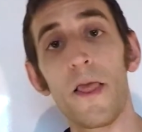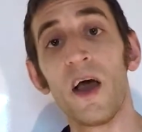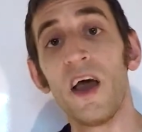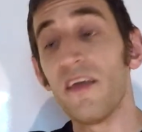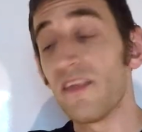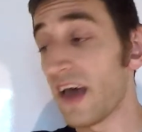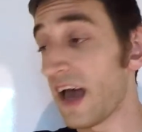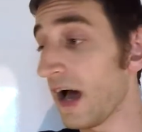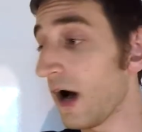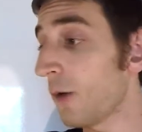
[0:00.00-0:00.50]

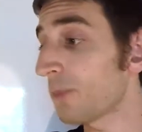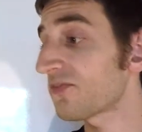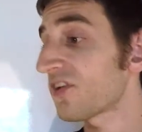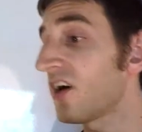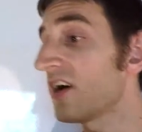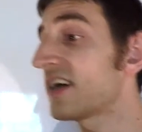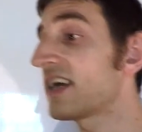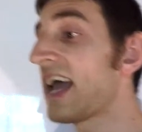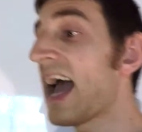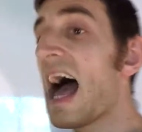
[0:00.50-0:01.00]
that helps
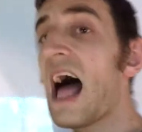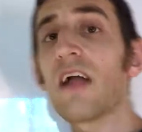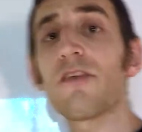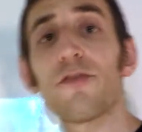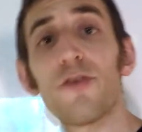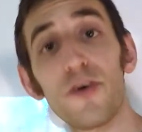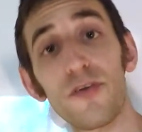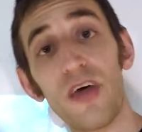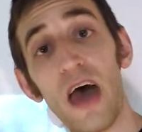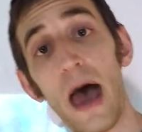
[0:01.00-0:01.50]
account
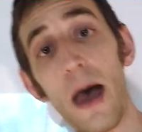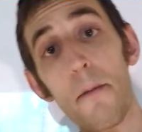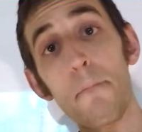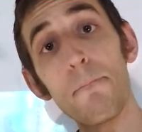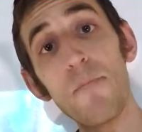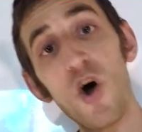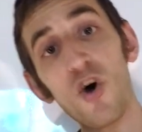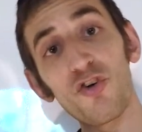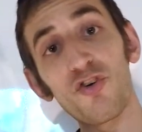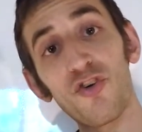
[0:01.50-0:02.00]
for that
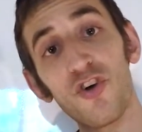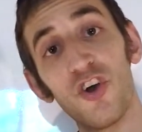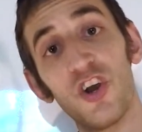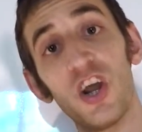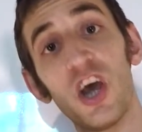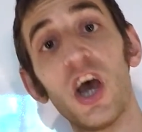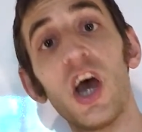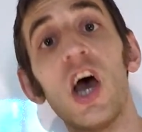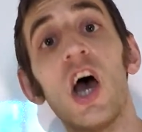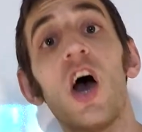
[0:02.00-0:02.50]
motion